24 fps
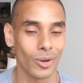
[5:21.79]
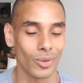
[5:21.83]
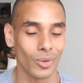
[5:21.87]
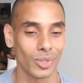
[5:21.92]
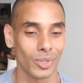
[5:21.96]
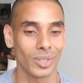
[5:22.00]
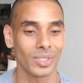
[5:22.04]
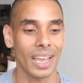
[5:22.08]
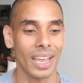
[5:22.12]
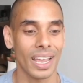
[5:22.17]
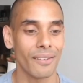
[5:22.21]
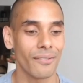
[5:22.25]
So
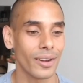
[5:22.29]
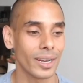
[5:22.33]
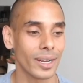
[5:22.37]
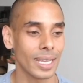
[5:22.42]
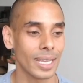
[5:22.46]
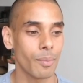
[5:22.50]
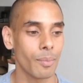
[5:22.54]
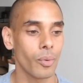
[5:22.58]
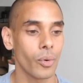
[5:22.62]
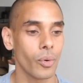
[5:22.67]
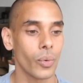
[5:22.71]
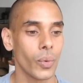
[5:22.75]
say for
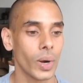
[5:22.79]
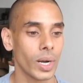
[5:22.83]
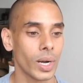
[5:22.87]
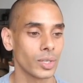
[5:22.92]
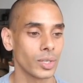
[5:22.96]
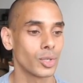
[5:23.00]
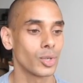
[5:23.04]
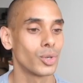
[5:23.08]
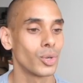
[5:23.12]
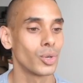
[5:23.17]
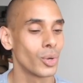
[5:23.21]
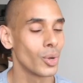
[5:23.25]
example, we wanted to
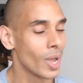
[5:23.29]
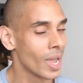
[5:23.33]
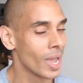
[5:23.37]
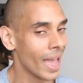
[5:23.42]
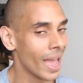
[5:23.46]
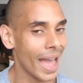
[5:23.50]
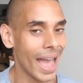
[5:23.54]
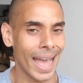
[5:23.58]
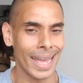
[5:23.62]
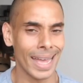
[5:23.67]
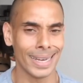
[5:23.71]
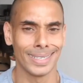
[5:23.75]
do
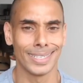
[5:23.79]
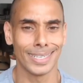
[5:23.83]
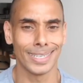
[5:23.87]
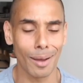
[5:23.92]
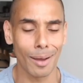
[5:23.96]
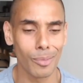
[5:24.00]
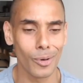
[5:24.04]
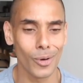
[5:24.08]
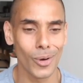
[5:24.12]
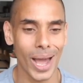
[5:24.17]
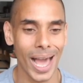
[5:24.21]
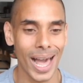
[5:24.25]
a
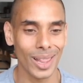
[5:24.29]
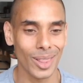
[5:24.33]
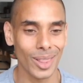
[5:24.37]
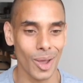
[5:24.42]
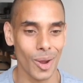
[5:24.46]
double hello.